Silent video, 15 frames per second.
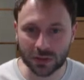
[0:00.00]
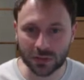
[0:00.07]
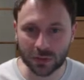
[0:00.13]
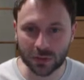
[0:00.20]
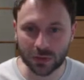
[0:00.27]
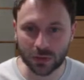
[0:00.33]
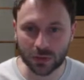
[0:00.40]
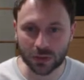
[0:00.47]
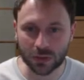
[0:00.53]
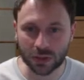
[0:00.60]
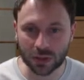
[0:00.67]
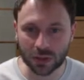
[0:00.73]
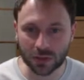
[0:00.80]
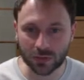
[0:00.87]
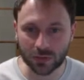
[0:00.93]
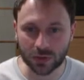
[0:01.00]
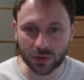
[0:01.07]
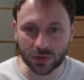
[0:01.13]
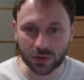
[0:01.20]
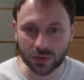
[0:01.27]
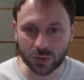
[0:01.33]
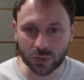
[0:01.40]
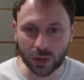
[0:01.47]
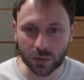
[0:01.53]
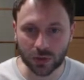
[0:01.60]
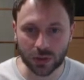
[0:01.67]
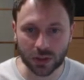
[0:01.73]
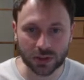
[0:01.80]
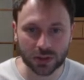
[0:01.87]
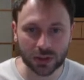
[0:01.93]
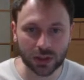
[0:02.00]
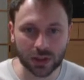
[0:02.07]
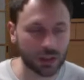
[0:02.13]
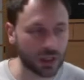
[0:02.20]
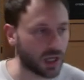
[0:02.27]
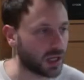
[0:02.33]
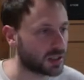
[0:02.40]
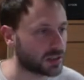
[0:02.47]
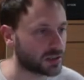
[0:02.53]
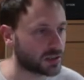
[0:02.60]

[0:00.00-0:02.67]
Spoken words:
me for the newspaper recently, and